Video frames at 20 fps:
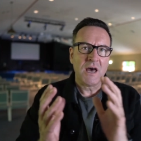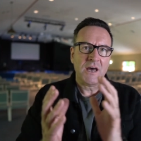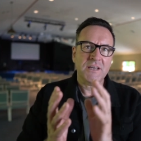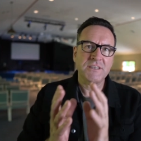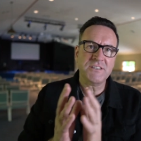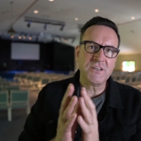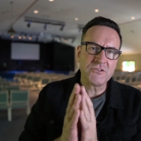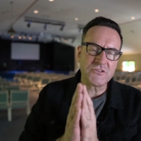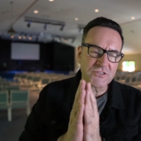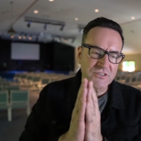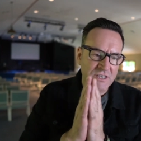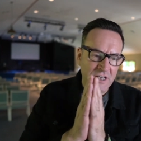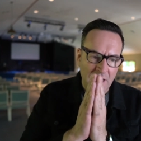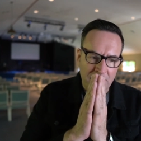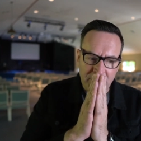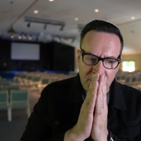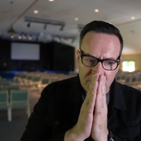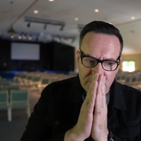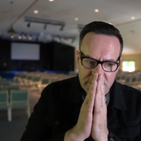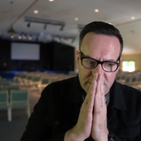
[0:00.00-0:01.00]
It's interesting.
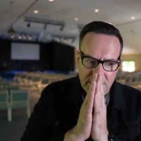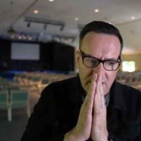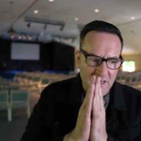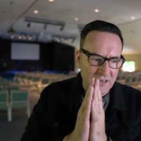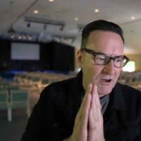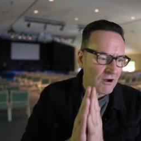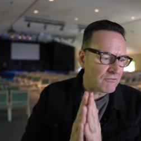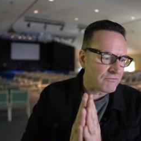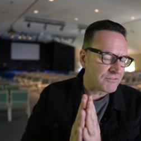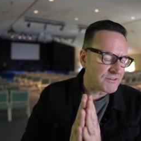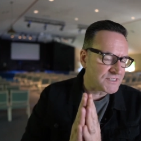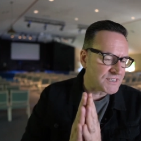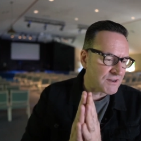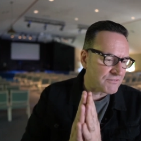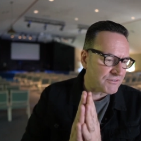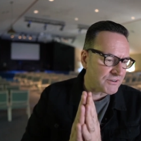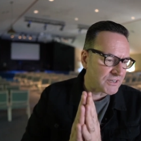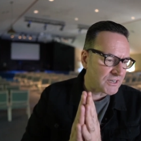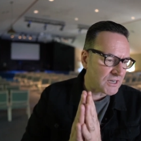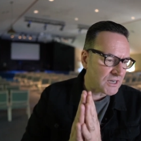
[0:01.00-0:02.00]
I've been going to that conference
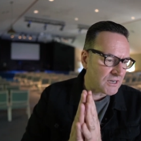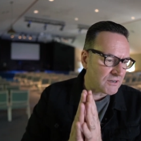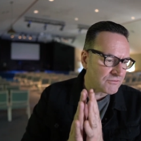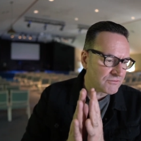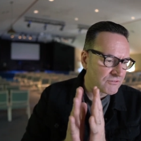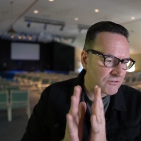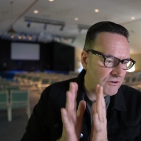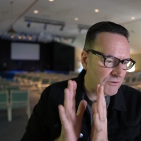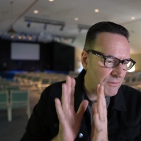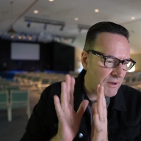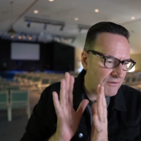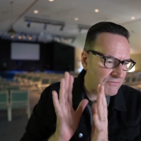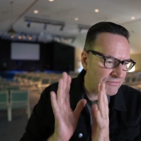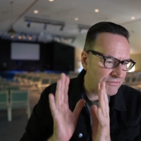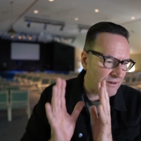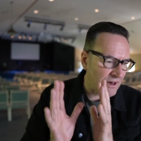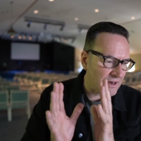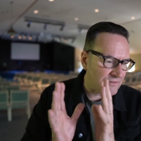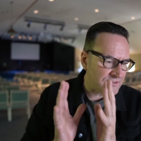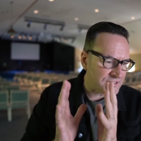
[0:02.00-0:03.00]
every year for about
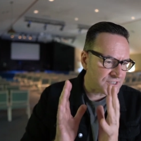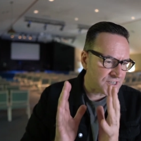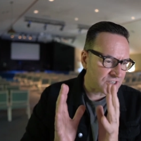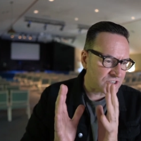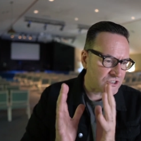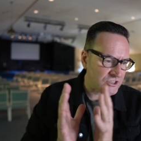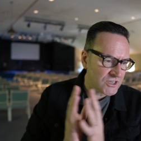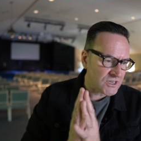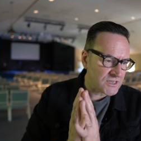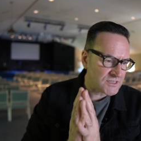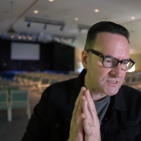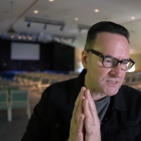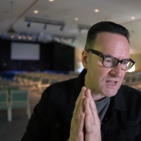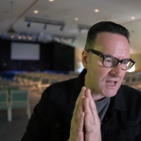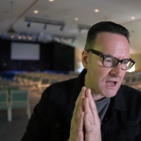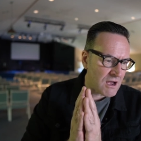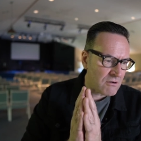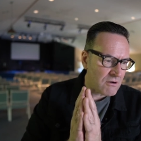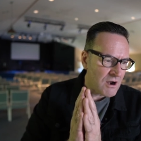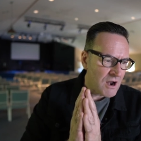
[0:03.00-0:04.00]
5 or 6 years
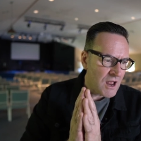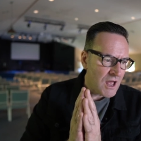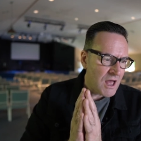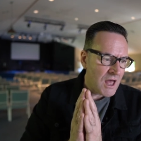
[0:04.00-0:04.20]
now.